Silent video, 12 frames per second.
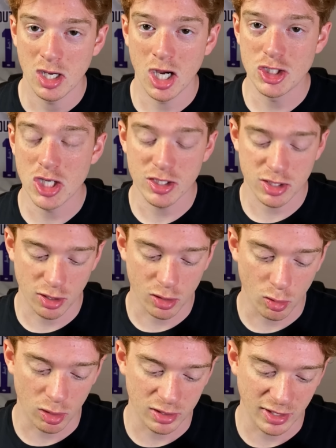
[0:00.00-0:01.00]
adjusted
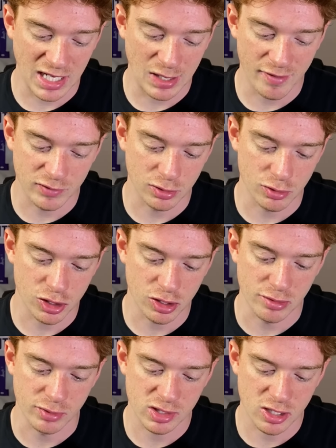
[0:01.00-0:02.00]
accordingly however you
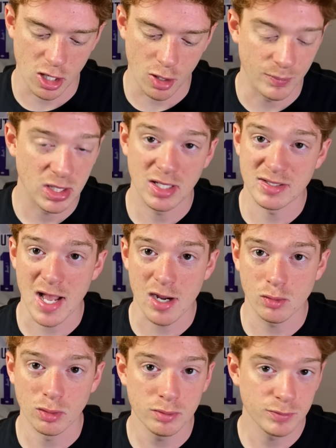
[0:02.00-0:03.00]
choose. So is that
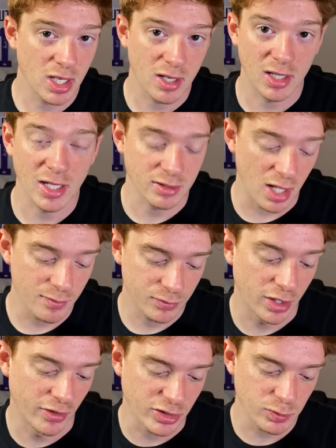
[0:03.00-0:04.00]
cool? Yeah, I like that.
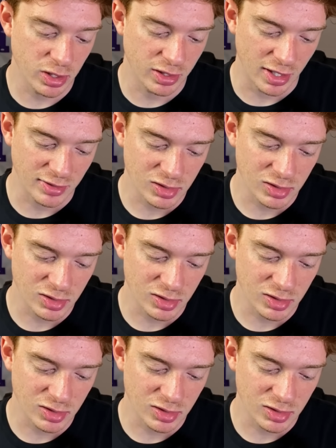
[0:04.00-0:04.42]
That's pretty nice.